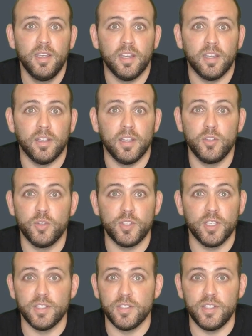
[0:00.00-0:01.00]

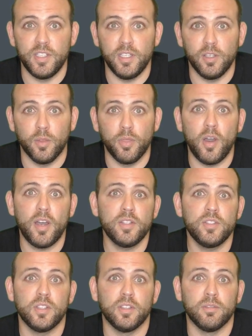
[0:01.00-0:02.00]
interested in seeing your
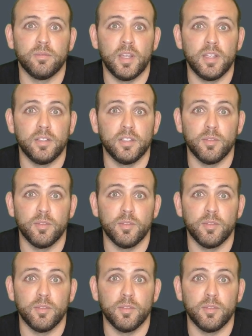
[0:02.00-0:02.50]
thoughts and